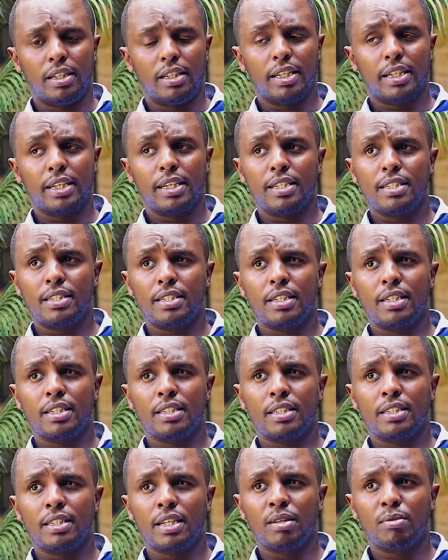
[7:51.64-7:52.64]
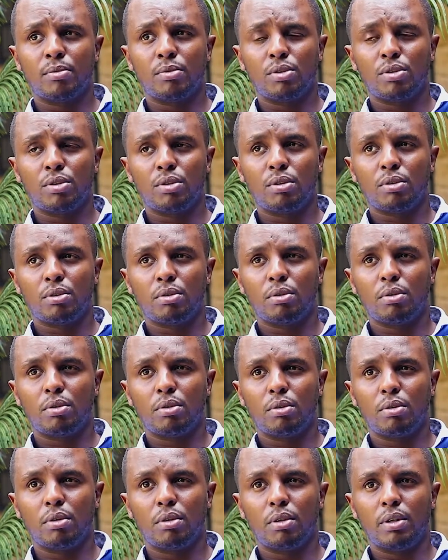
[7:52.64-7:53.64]
Like I said, it's up to
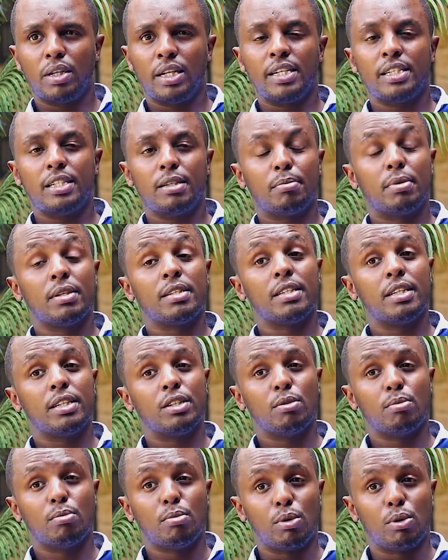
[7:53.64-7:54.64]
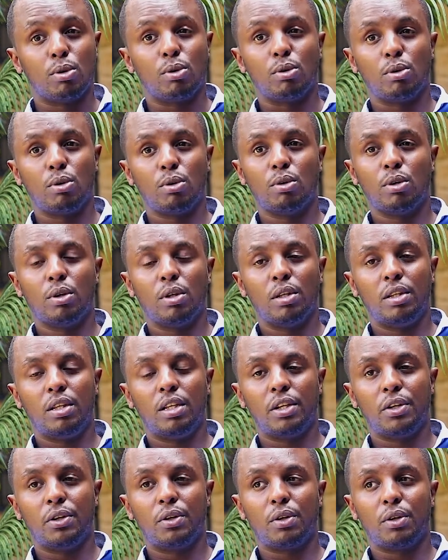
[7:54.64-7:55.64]
80% more
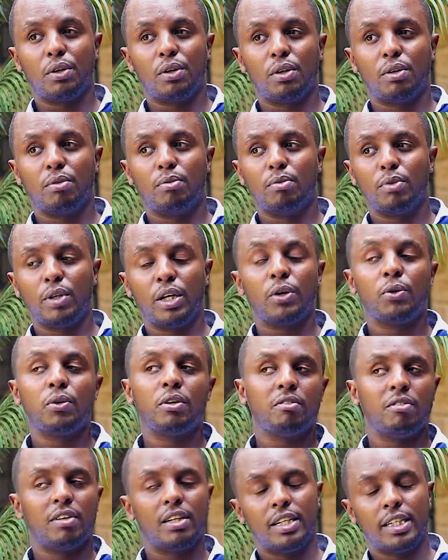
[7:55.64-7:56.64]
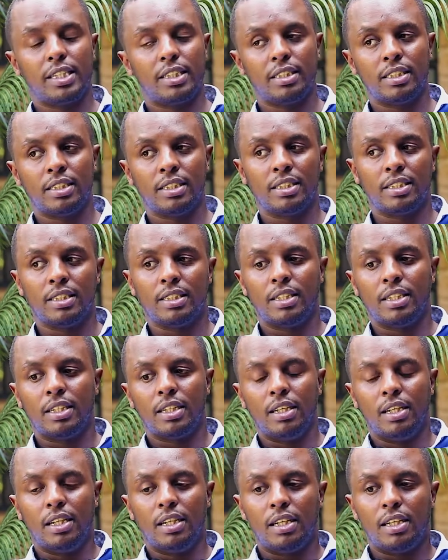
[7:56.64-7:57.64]
than your equivalent
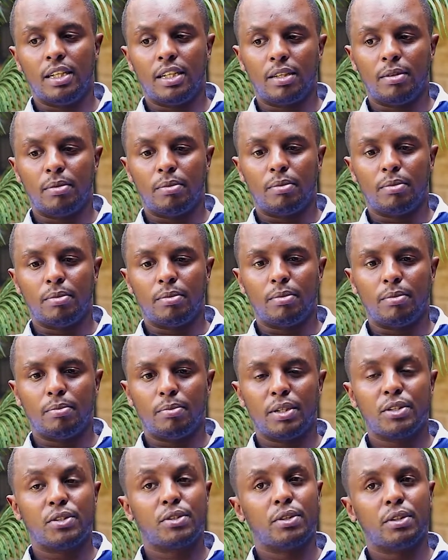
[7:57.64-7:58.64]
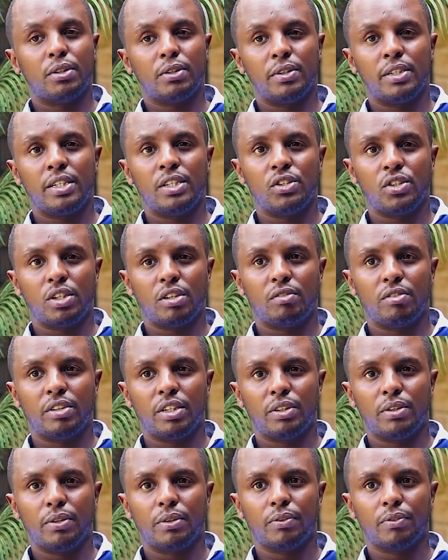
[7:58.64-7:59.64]
um, petrol or engine
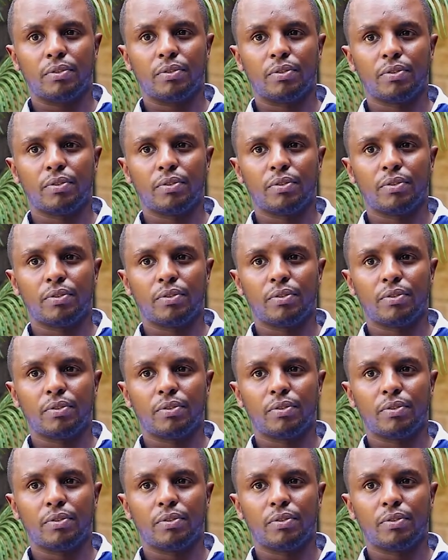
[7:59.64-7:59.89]
vehicle.